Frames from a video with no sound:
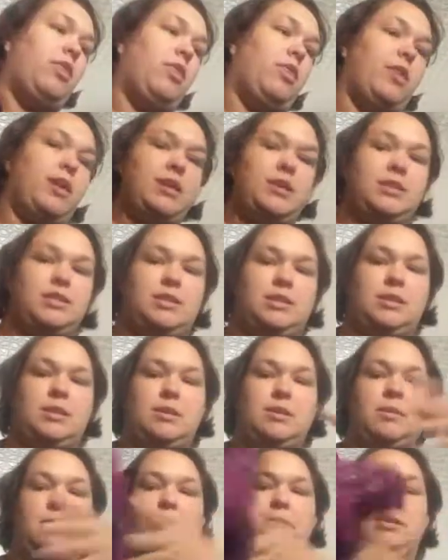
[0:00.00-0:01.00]
this
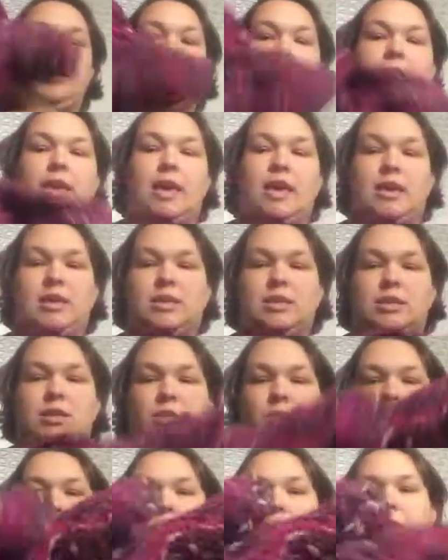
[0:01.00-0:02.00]
blanket,
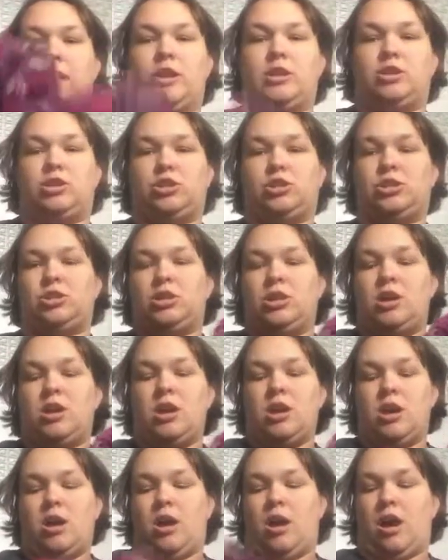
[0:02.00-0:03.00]
which
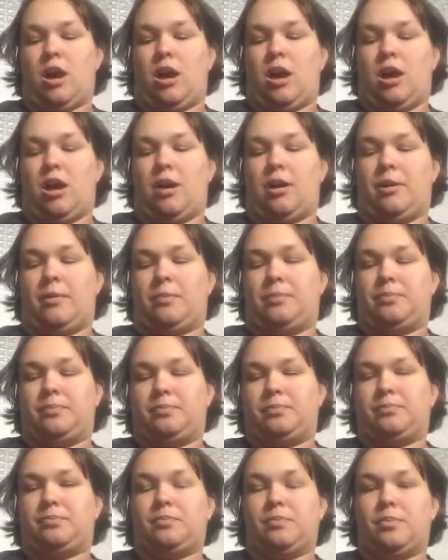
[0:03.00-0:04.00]

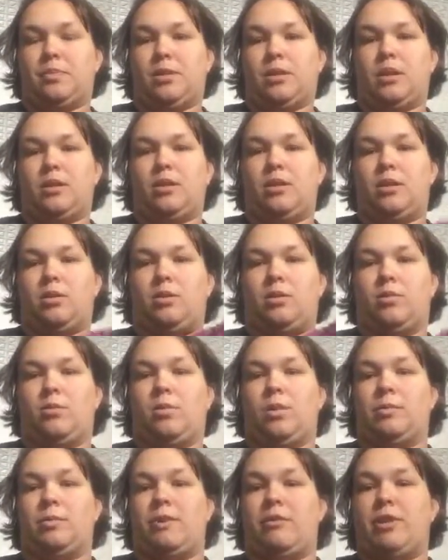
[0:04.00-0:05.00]

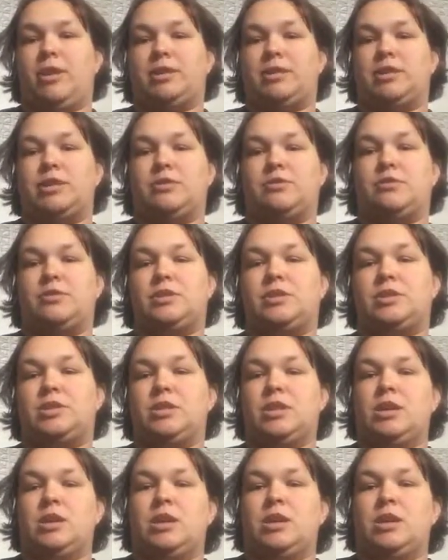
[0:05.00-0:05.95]
one of my relatives